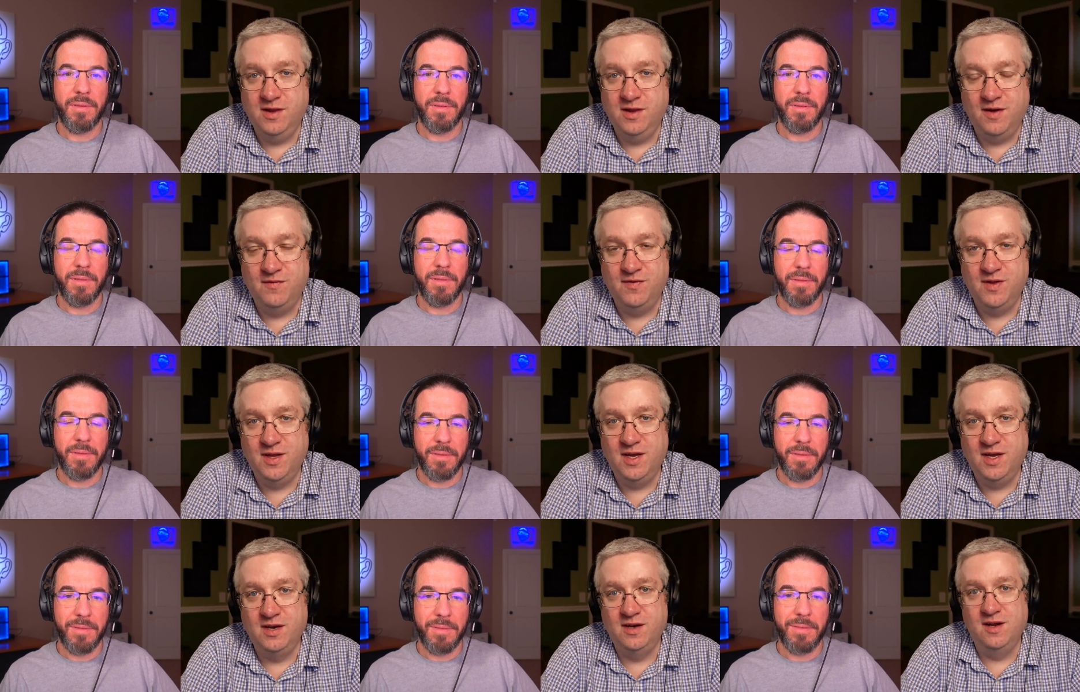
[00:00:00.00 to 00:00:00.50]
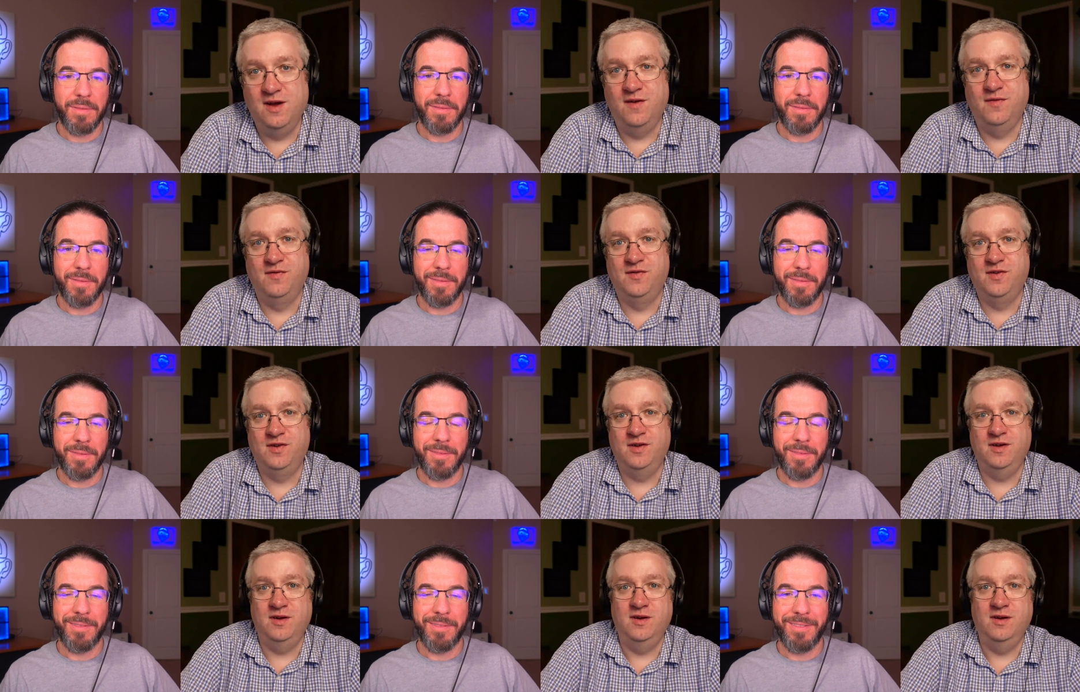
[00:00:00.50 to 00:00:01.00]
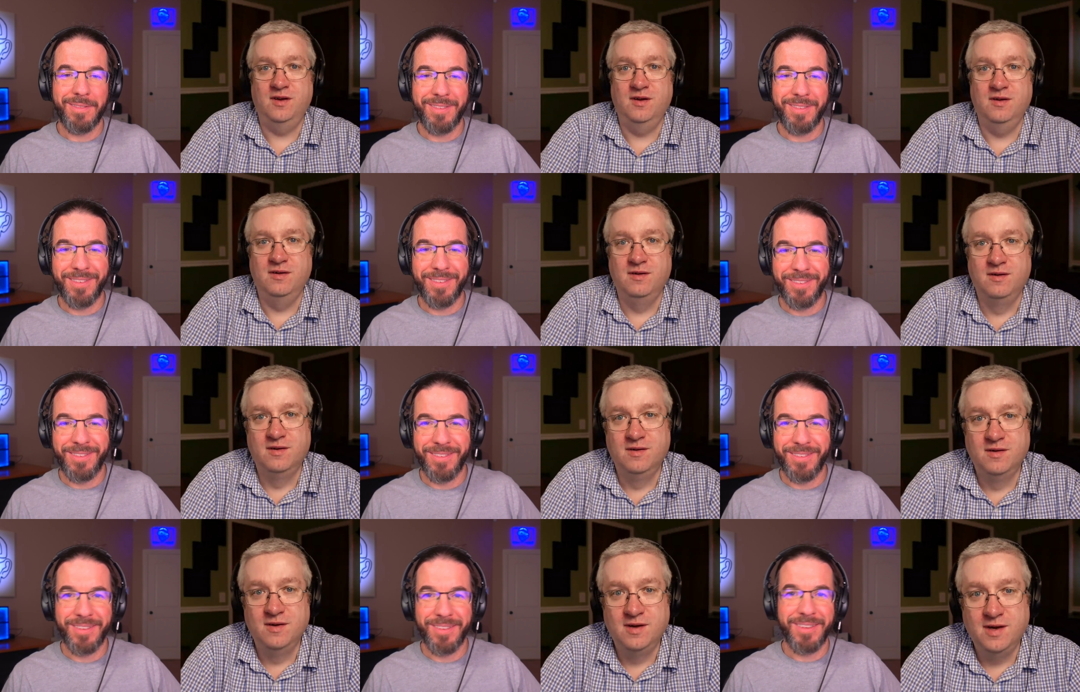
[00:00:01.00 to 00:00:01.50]
Speaker 1: lovely enough to
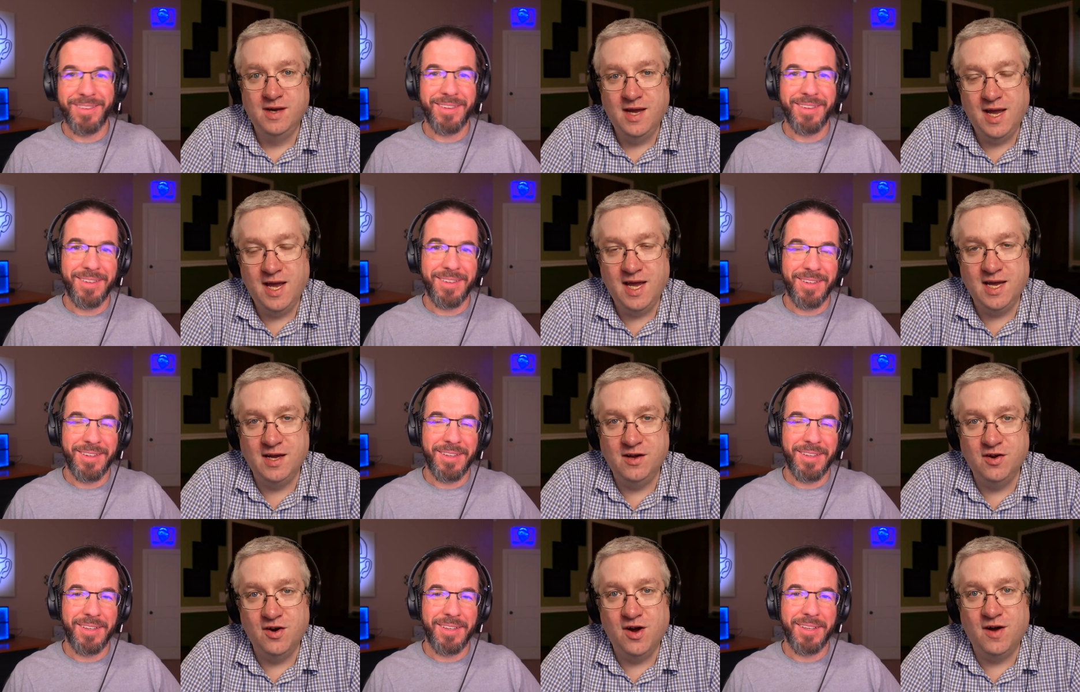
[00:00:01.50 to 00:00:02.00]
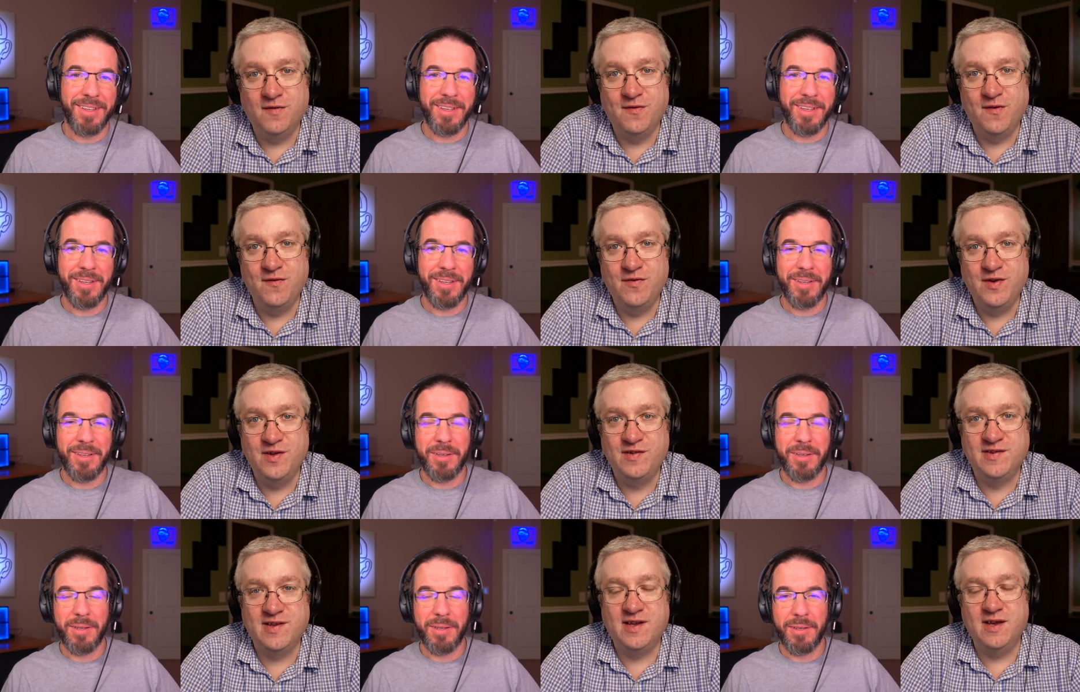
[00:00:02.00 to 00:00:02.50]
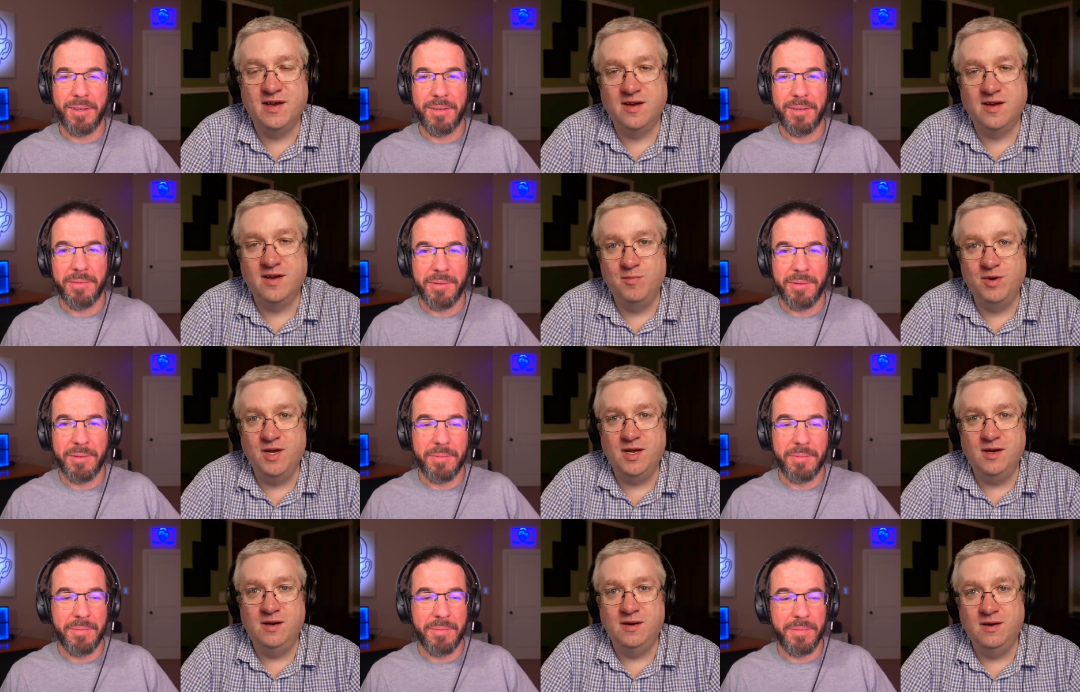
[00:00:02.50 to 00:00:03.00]
hang it off of his
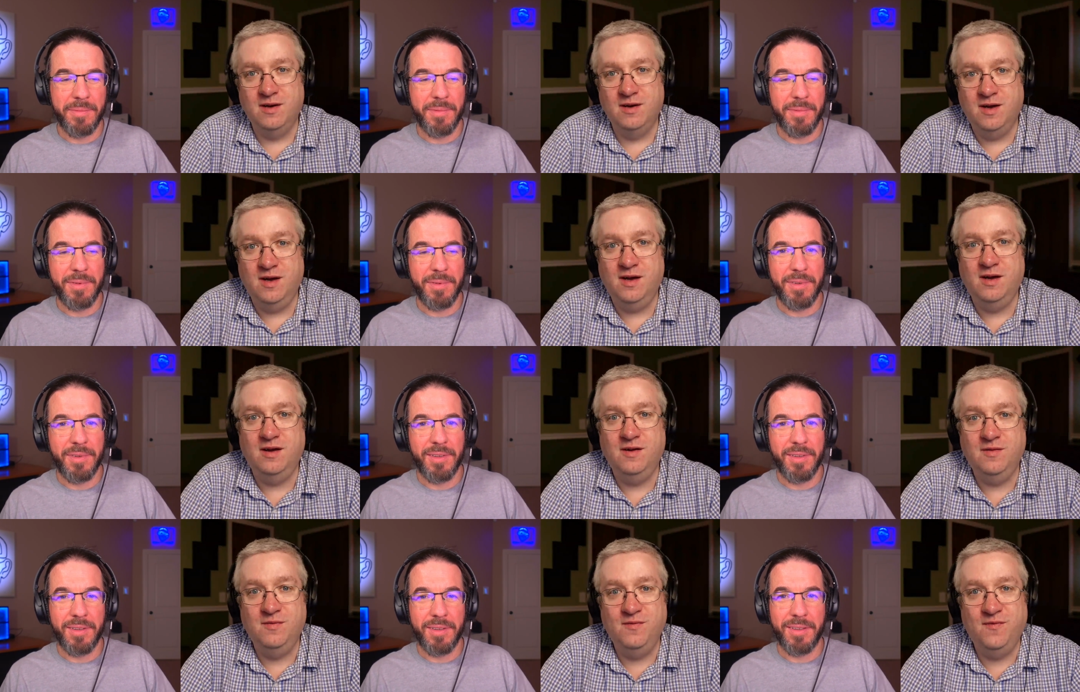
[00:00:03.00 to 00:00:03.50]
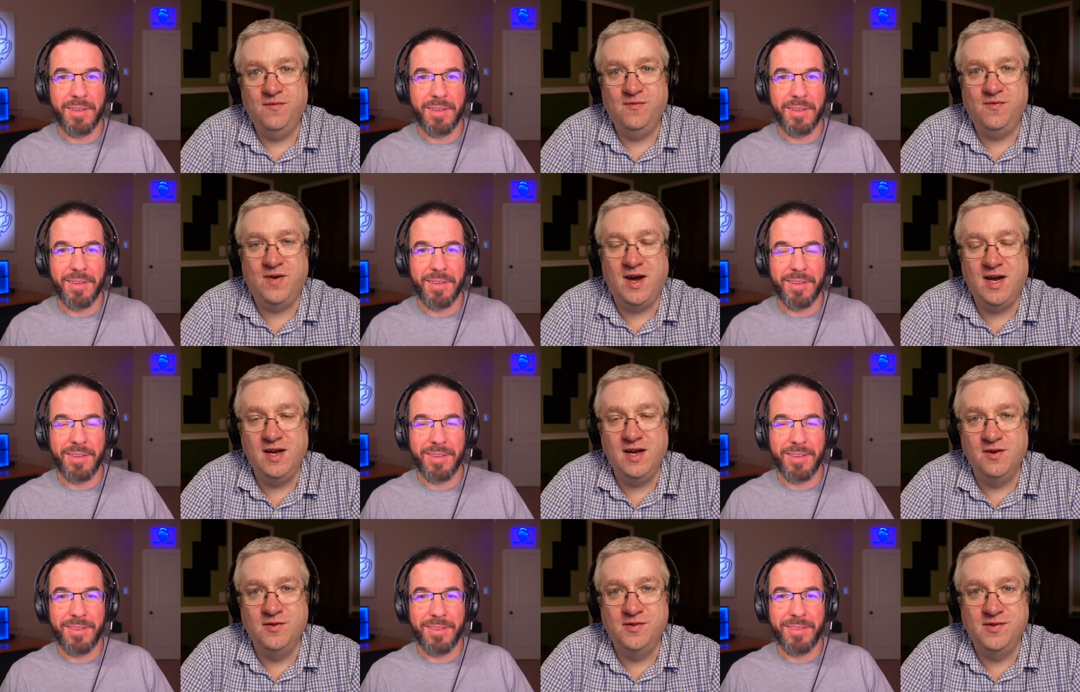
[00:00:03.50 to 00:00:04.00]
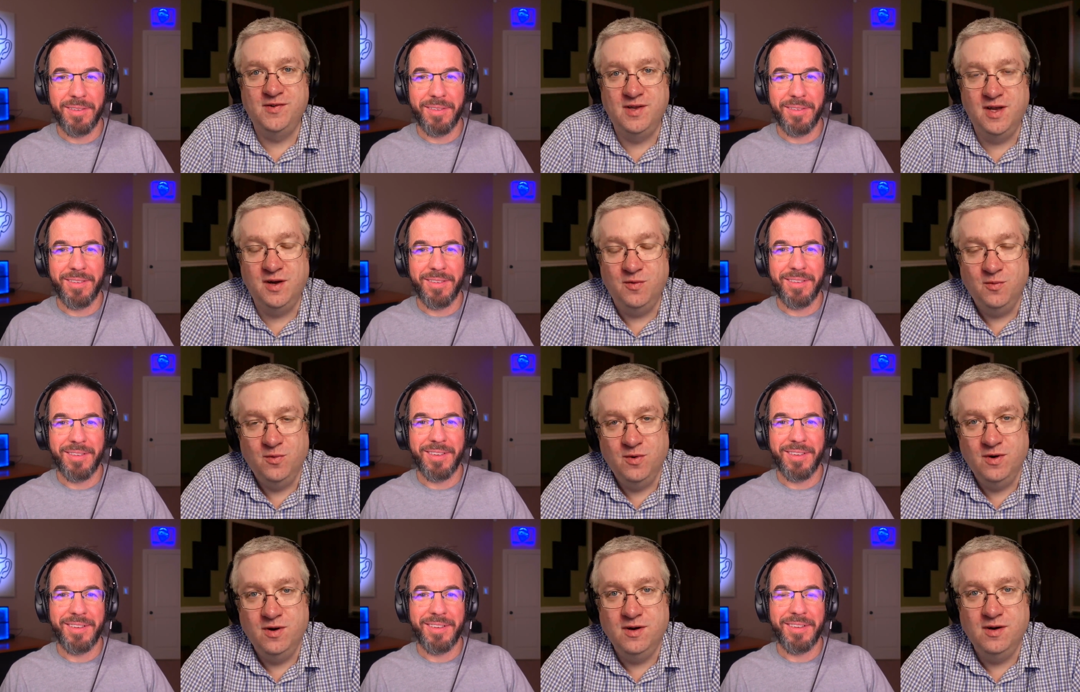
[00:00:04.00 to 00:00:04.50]
gigabit uh, Fios
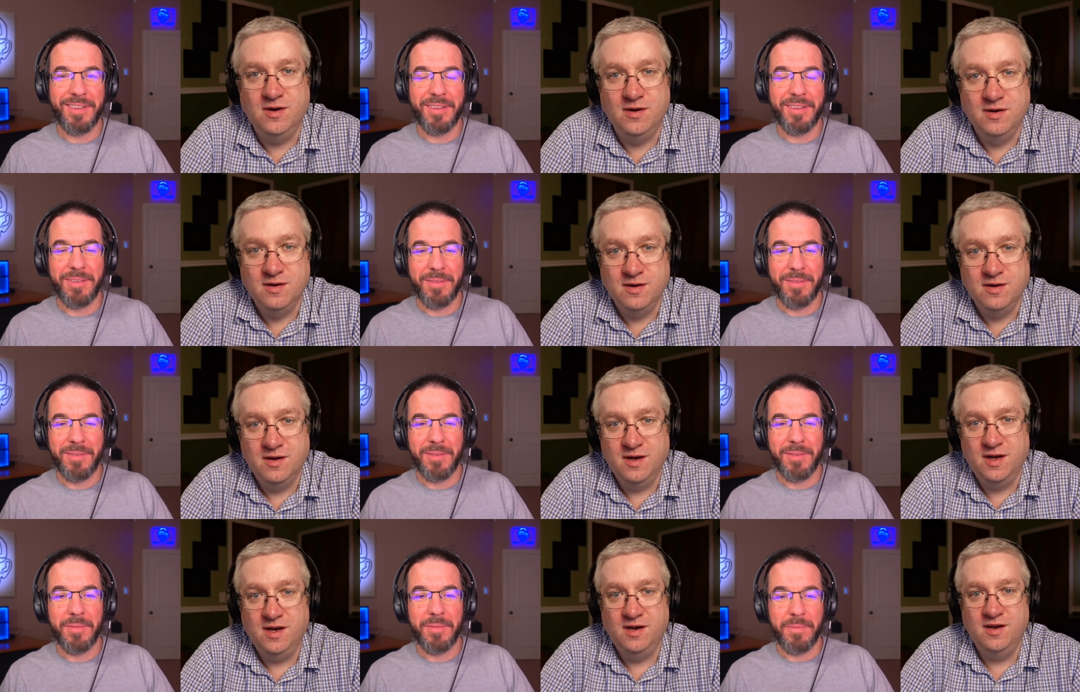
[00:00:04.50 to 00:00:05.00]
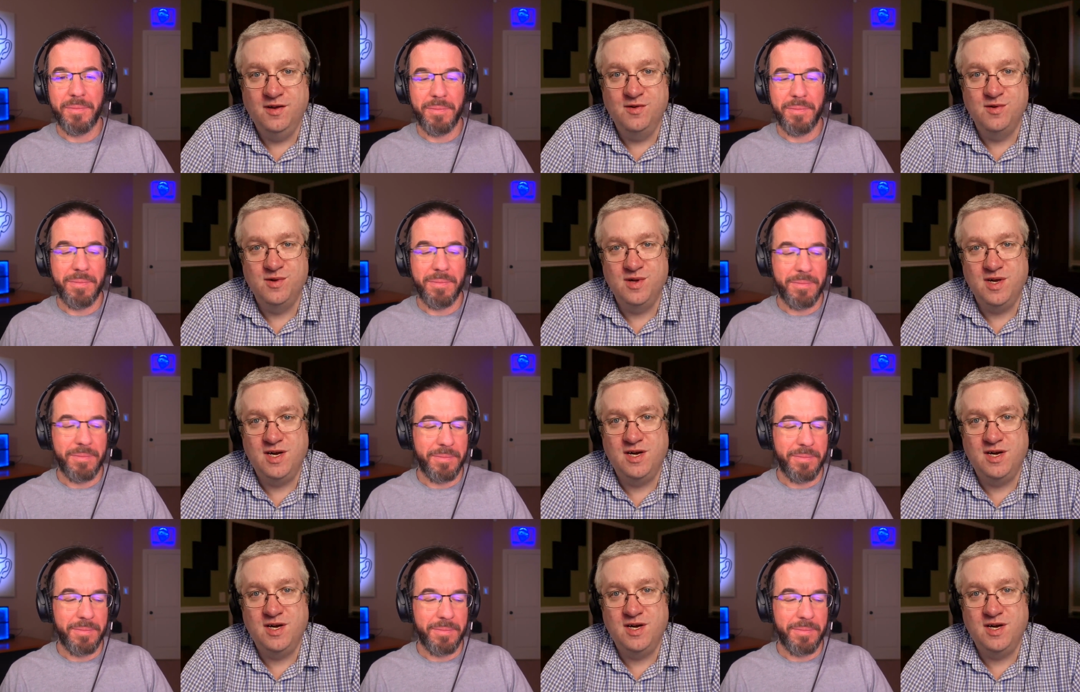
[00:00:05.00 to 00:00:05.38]
network at his